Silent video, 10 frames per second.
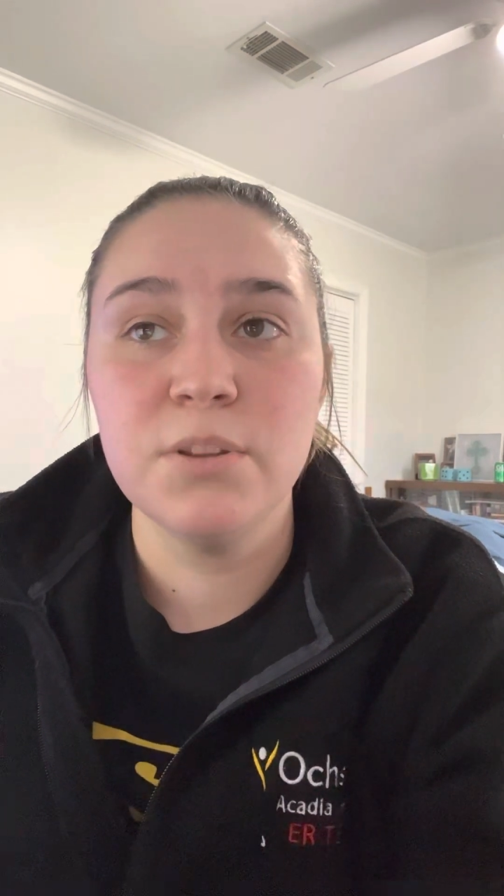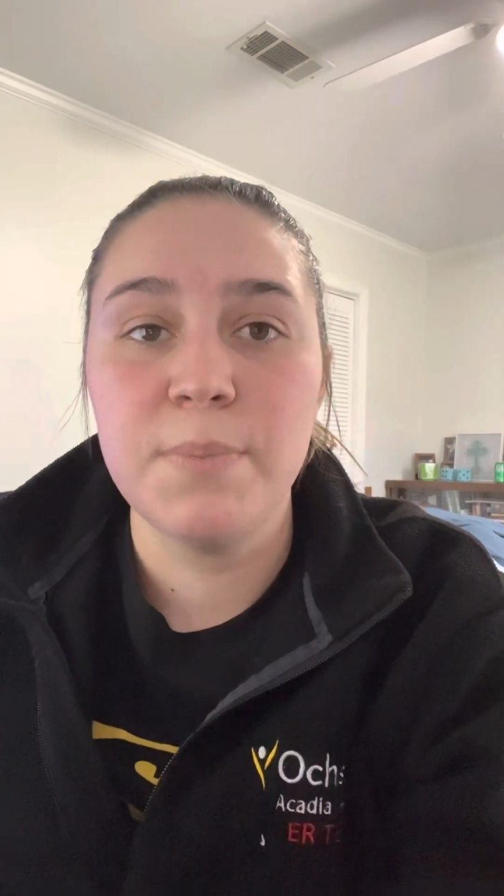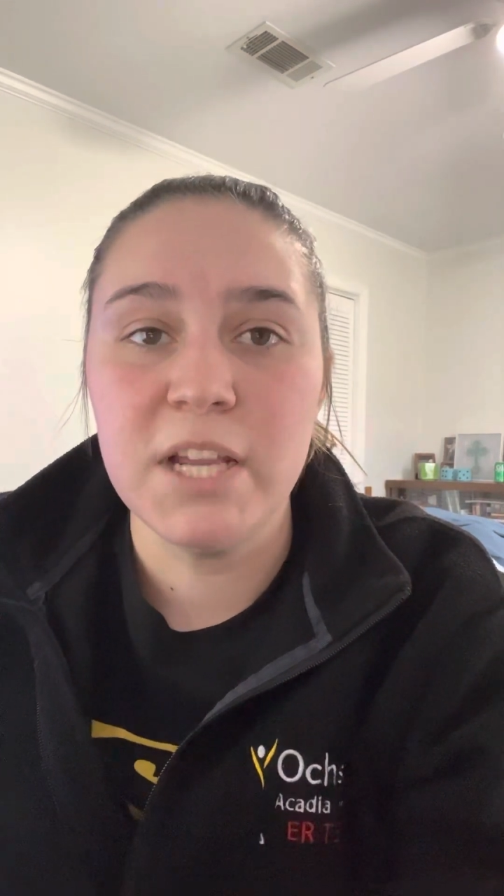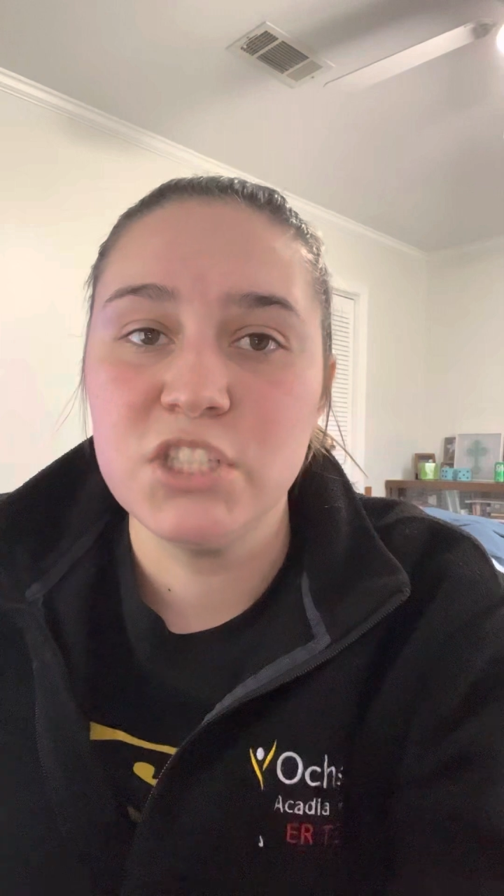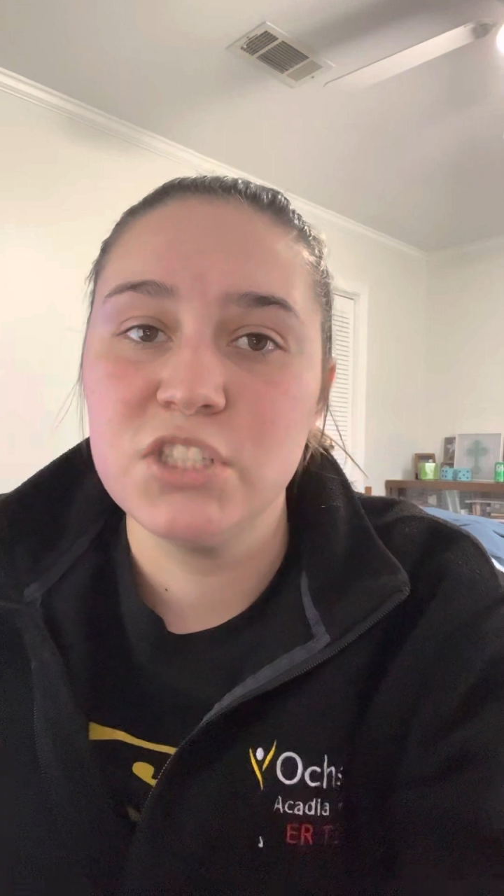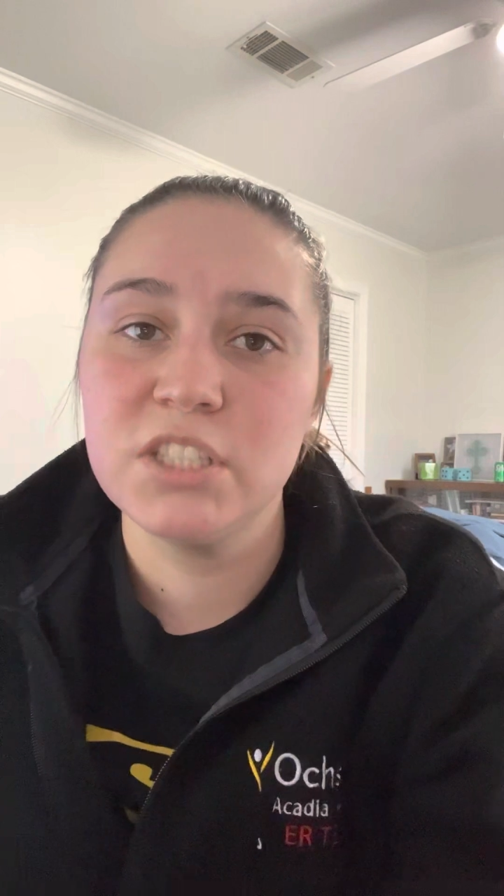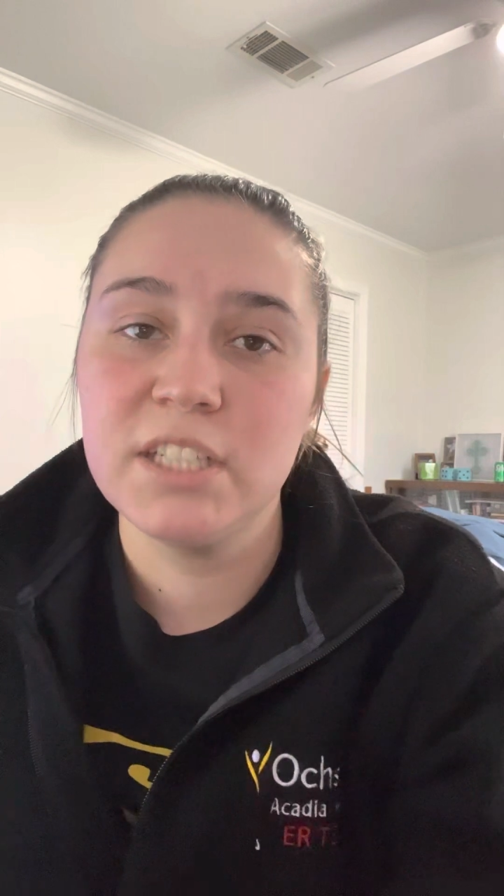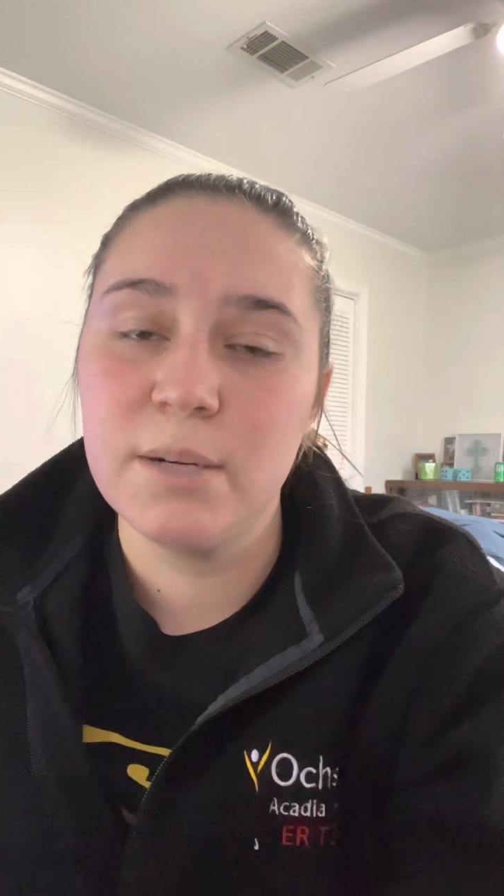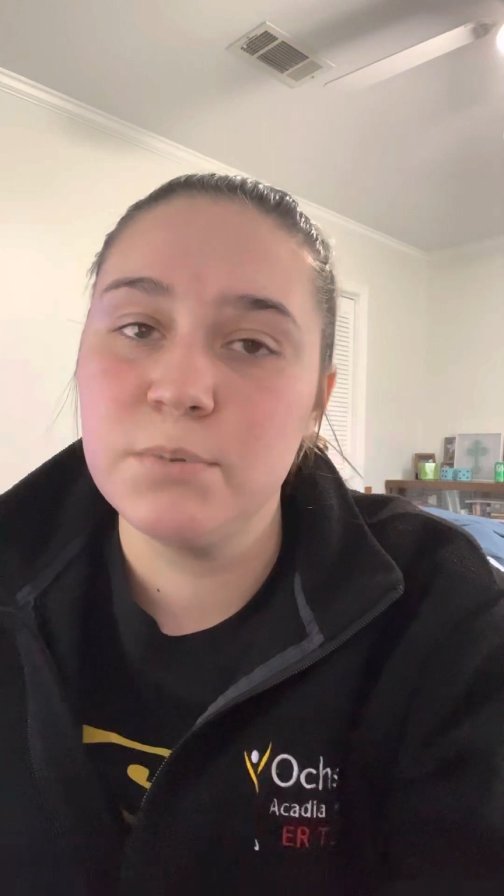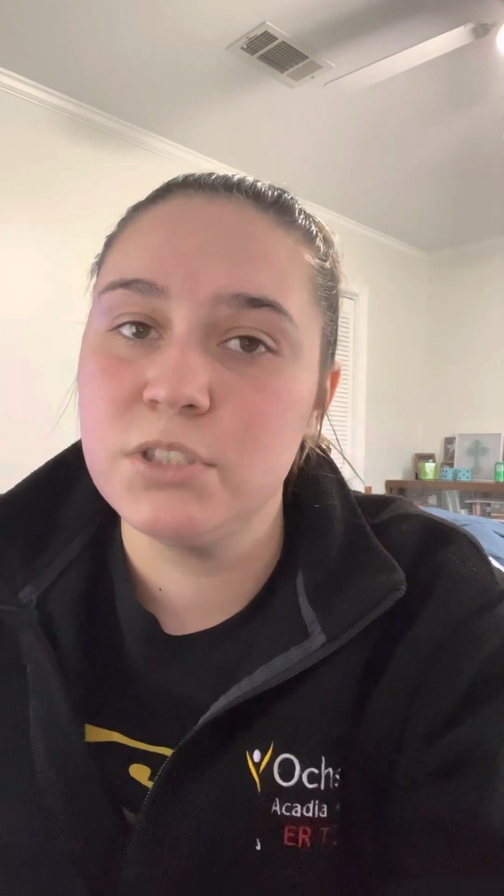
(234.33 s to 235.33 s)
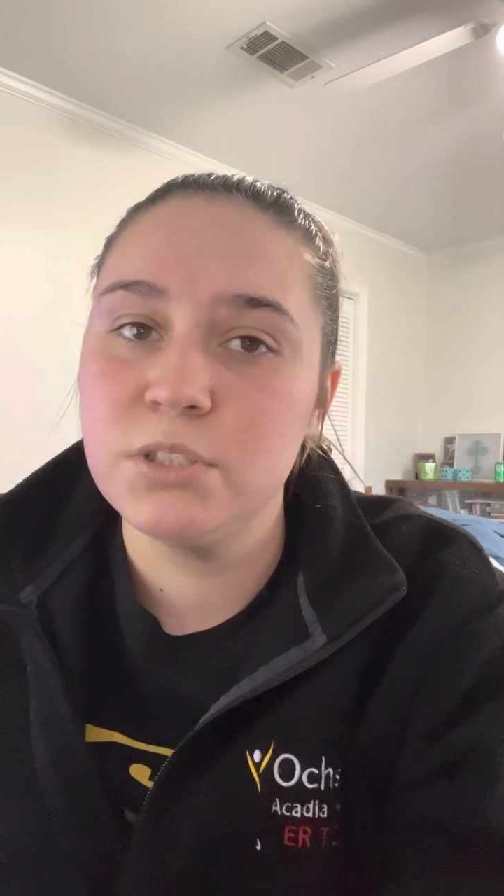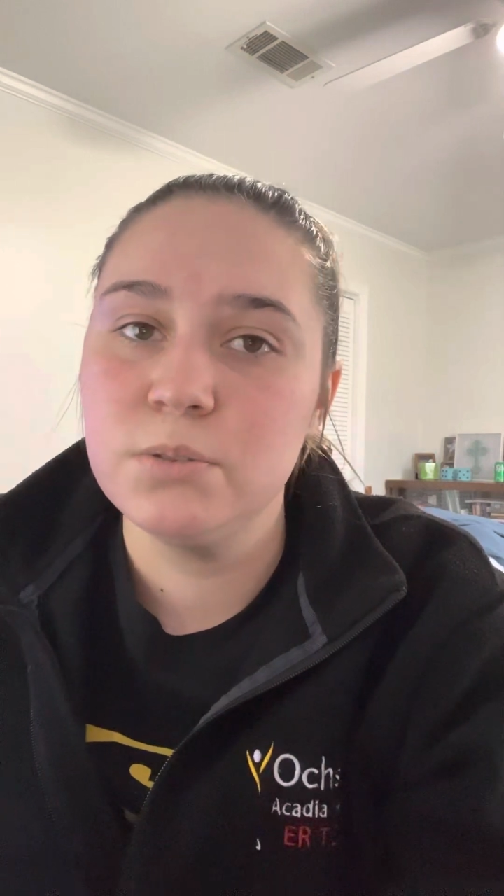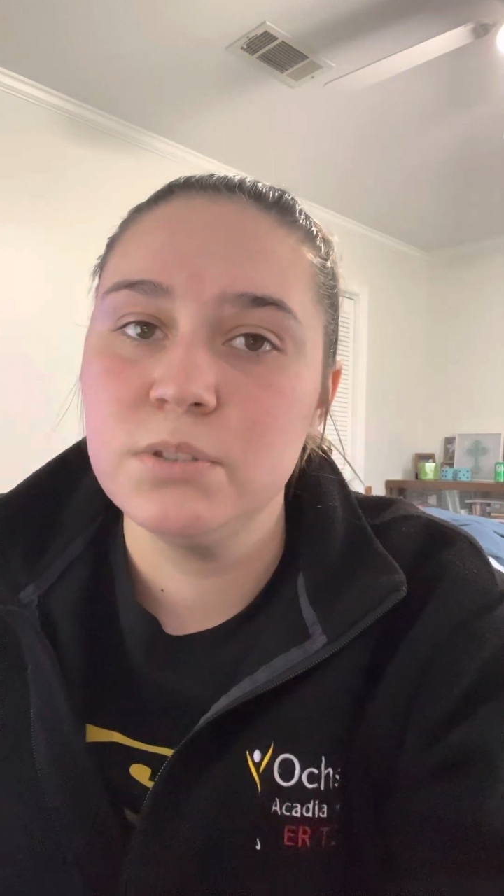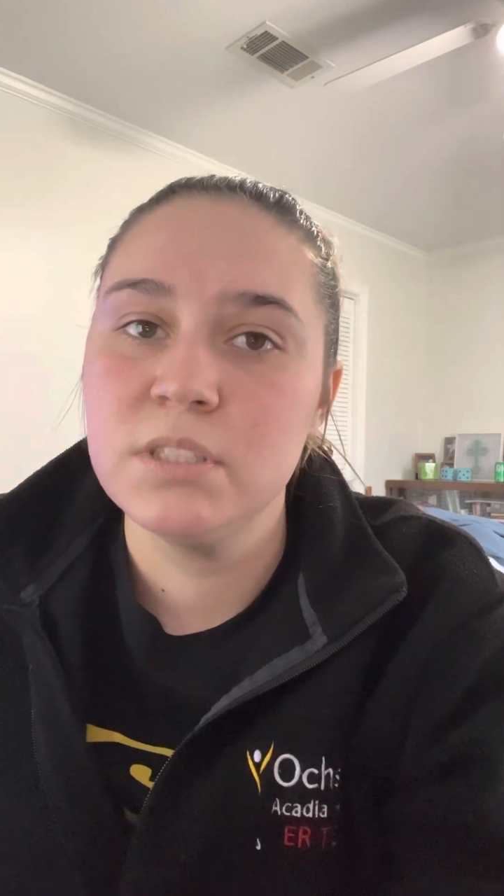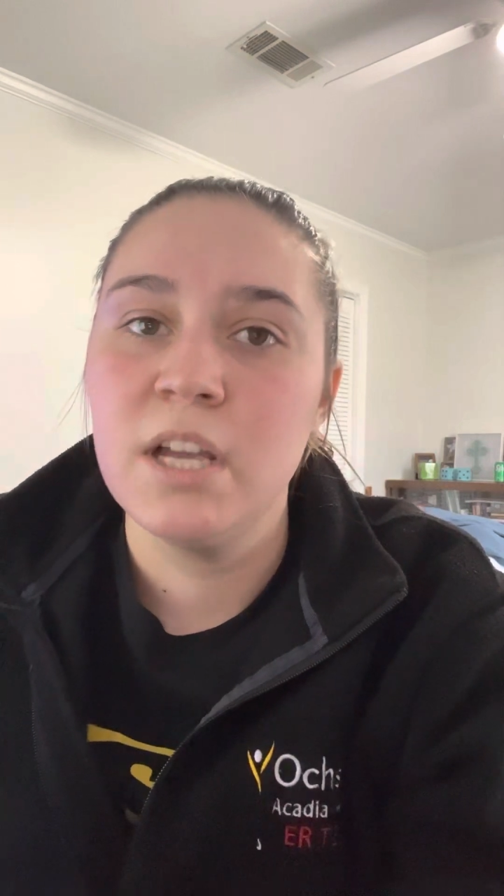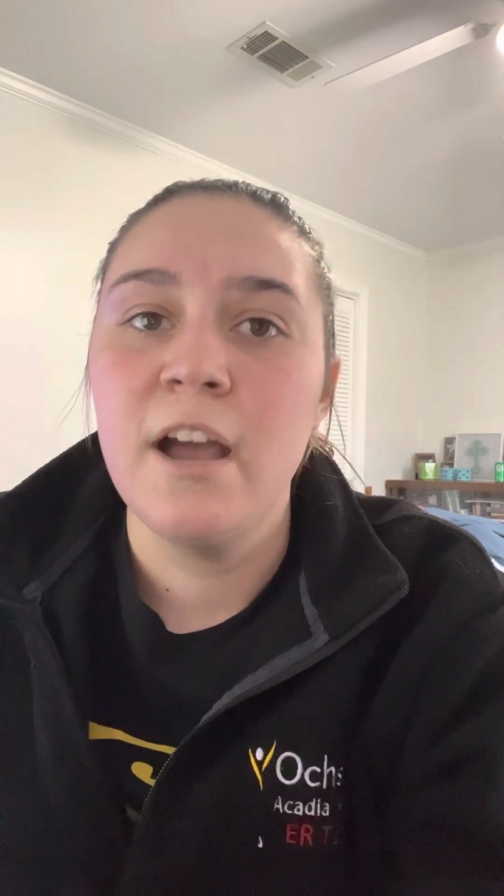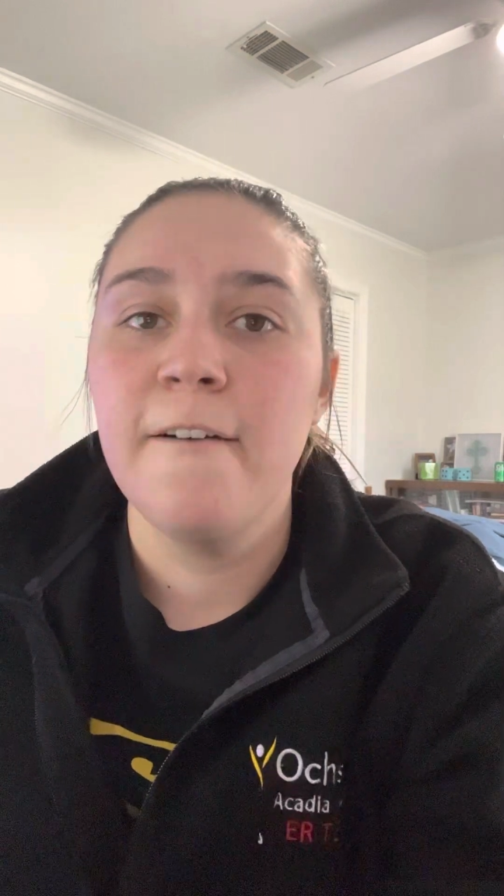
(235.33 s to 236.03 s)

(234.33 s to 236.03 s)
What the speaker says: the patients could help reduce